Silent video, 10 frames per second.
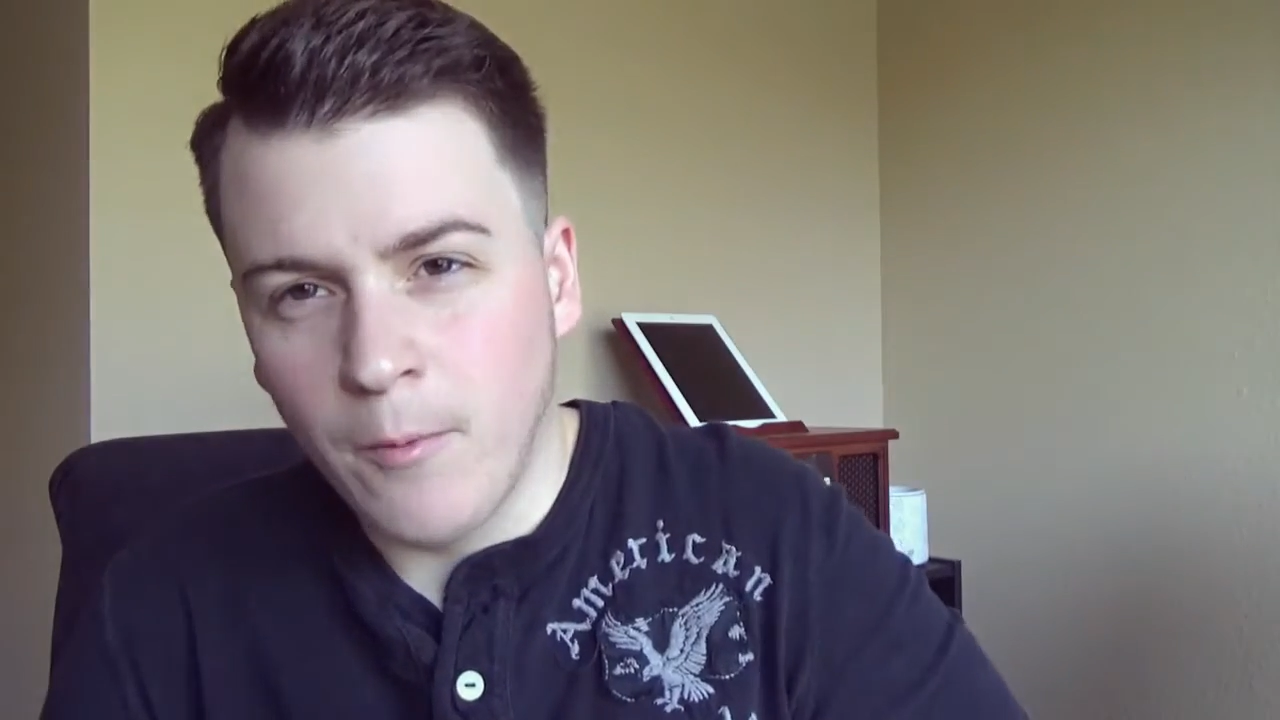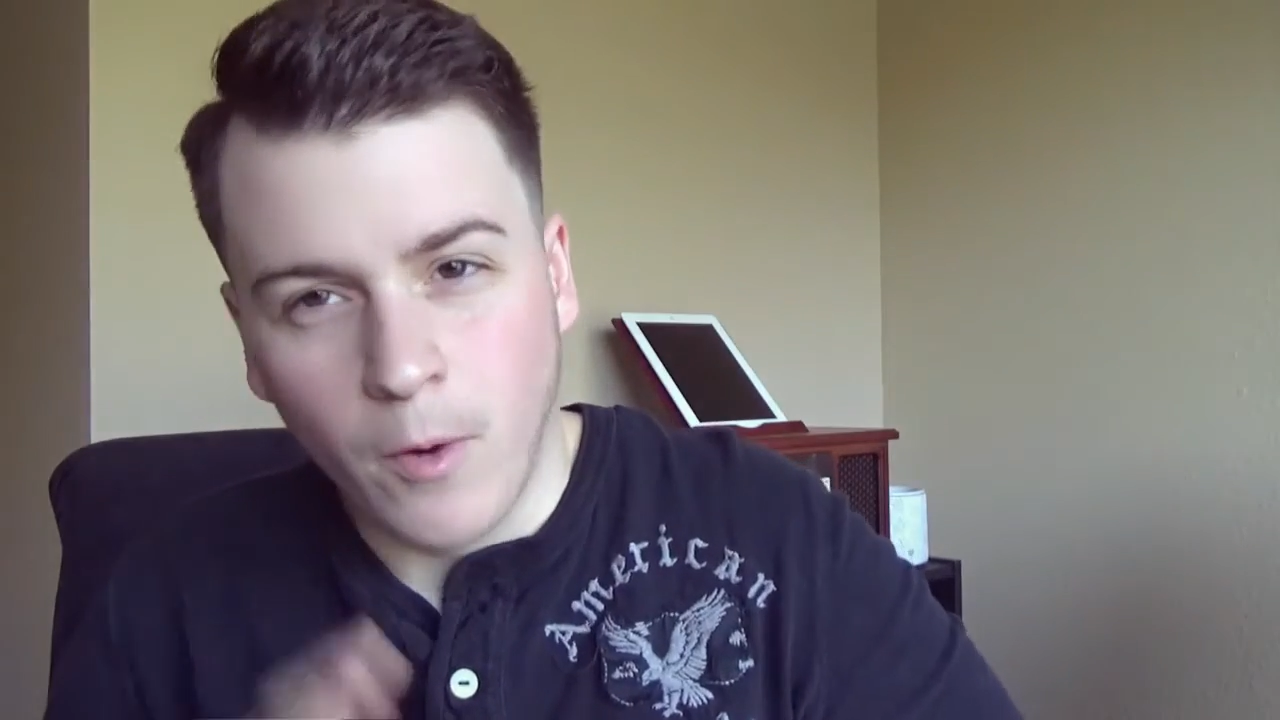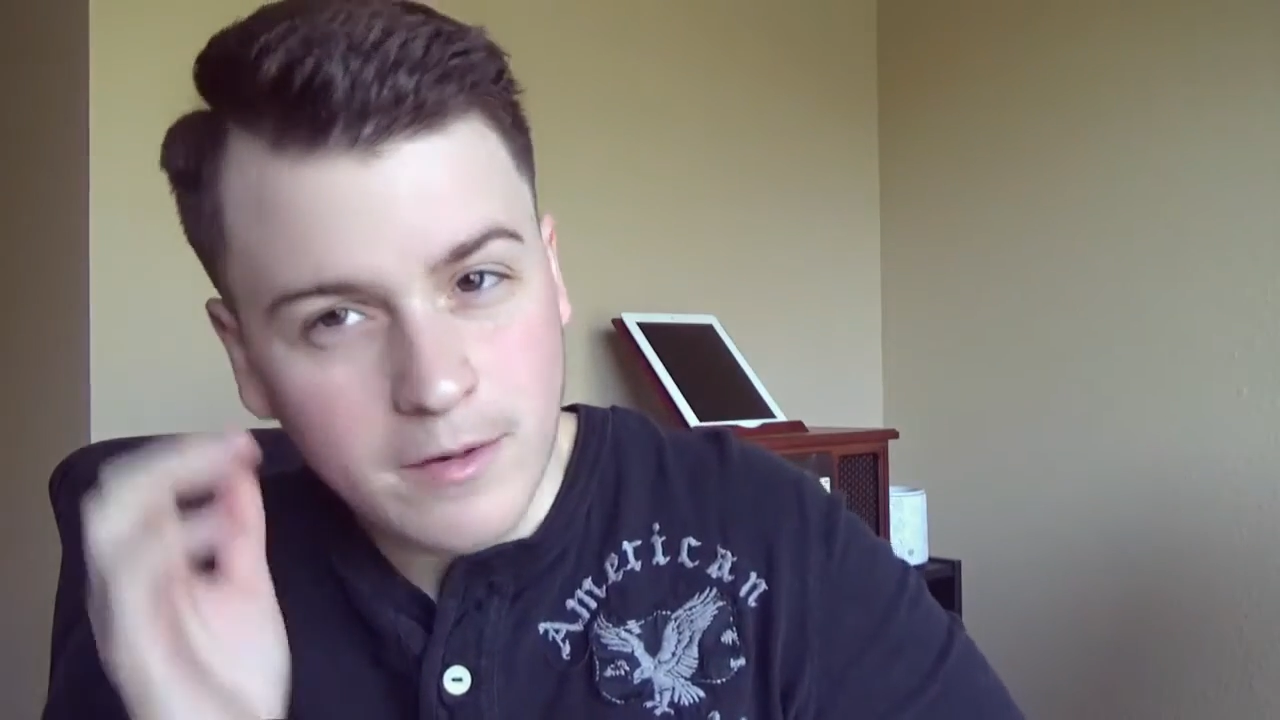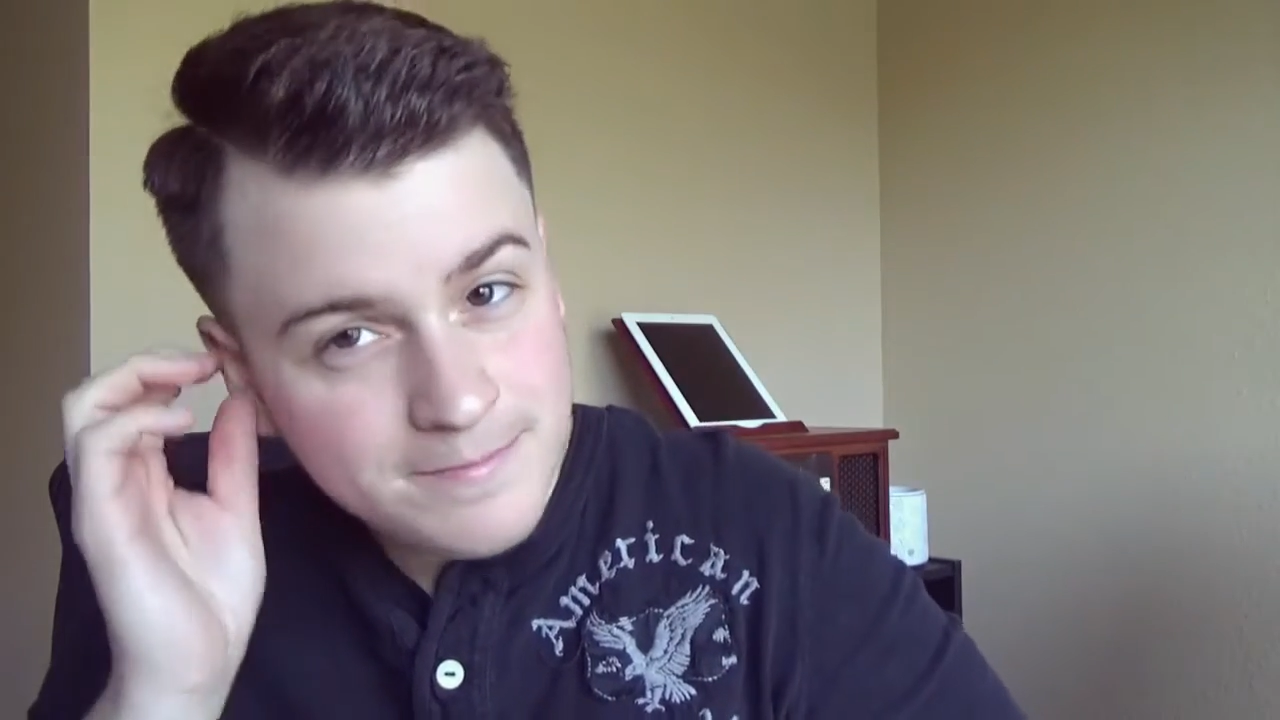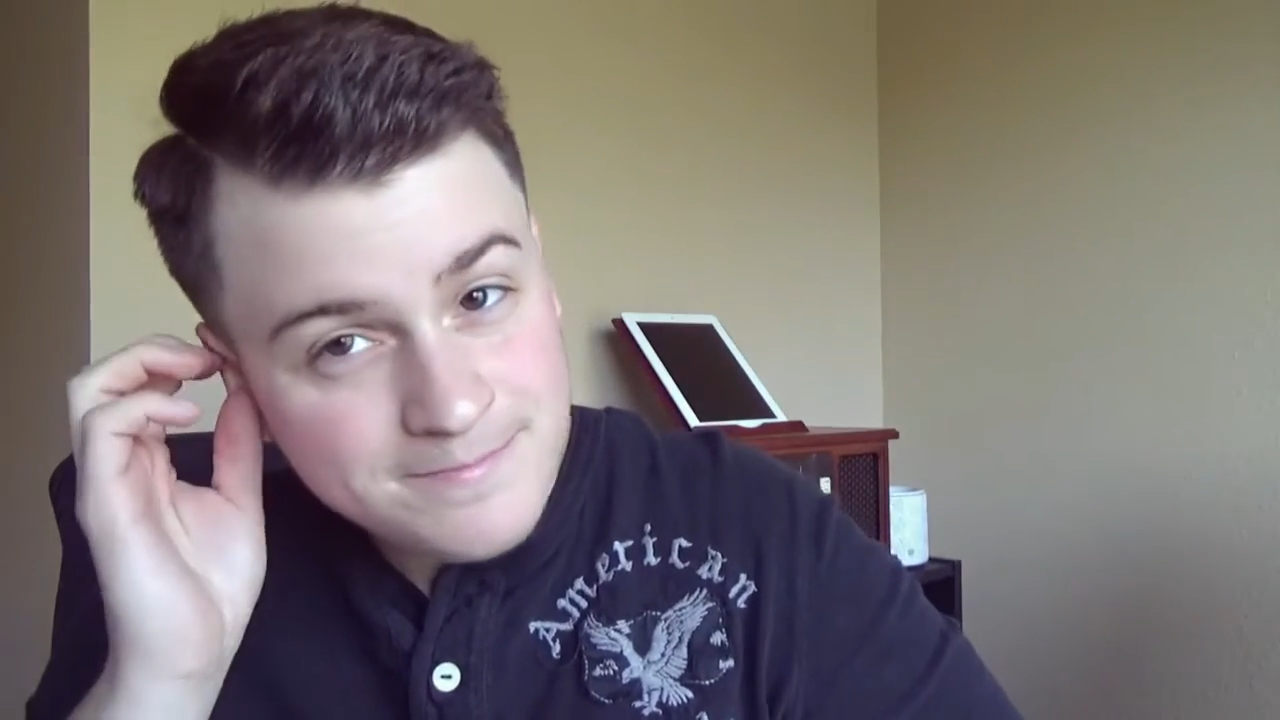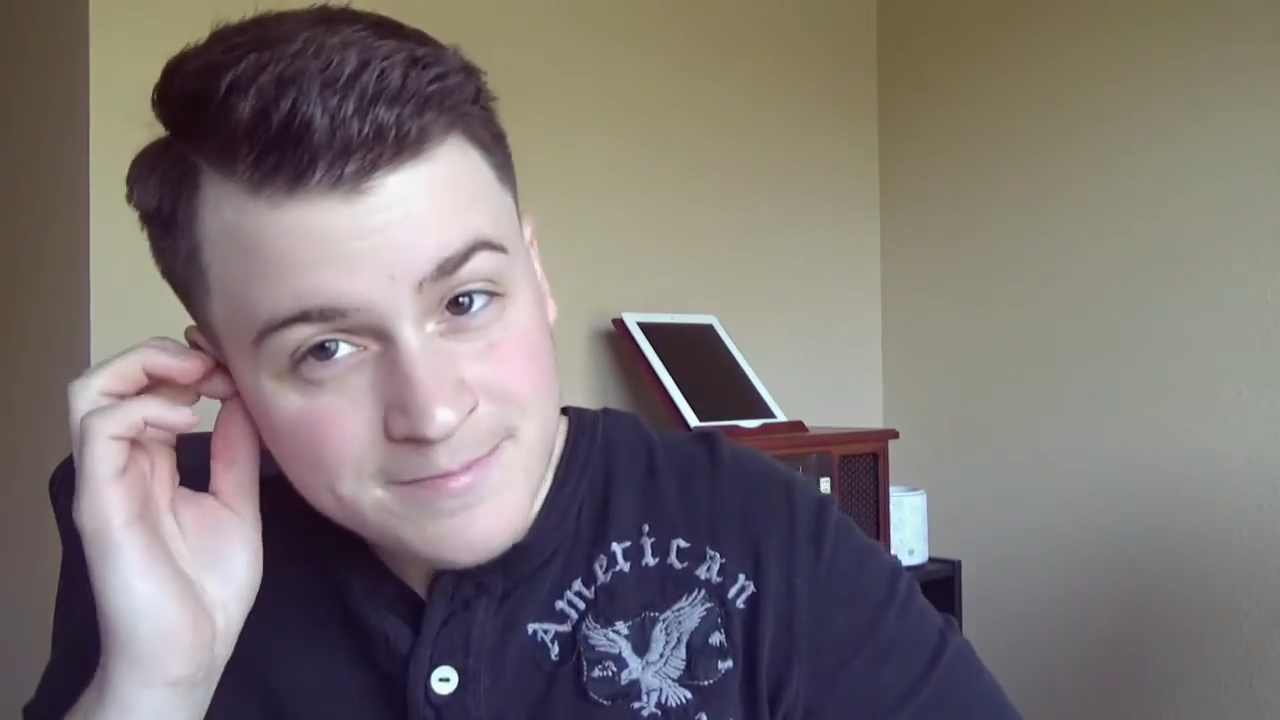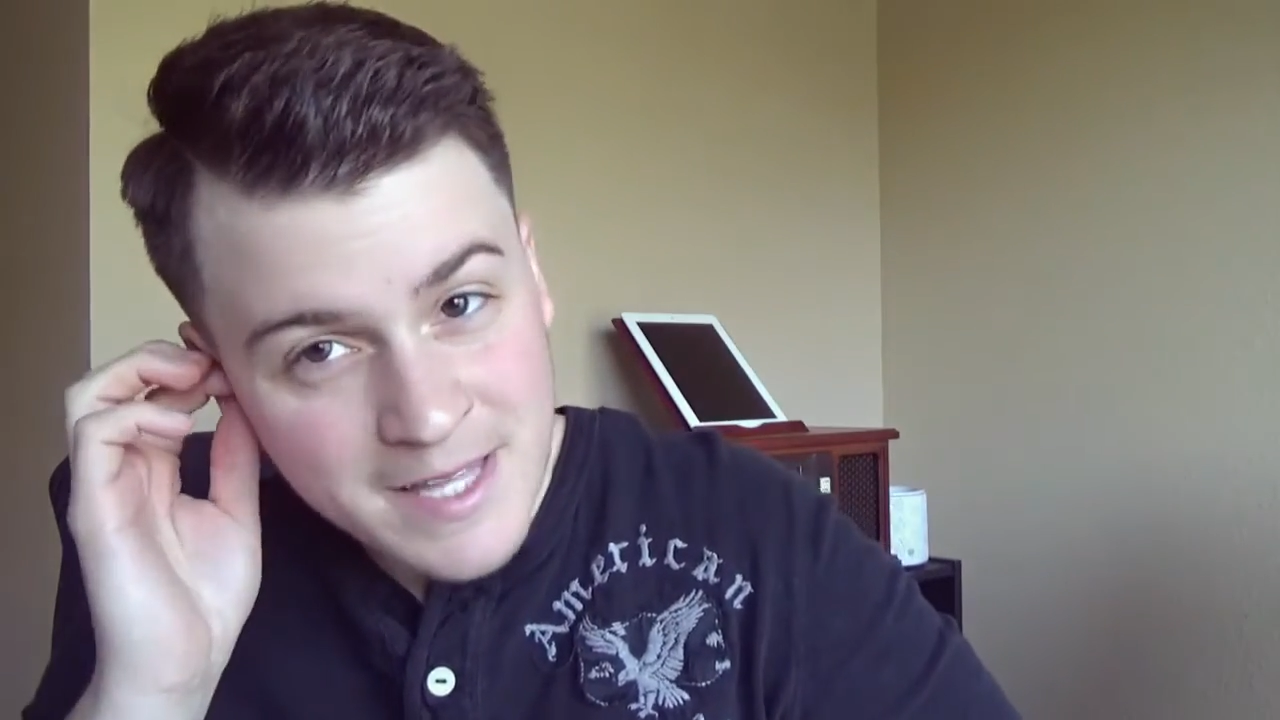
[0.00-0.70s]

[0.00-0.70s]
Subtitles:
one,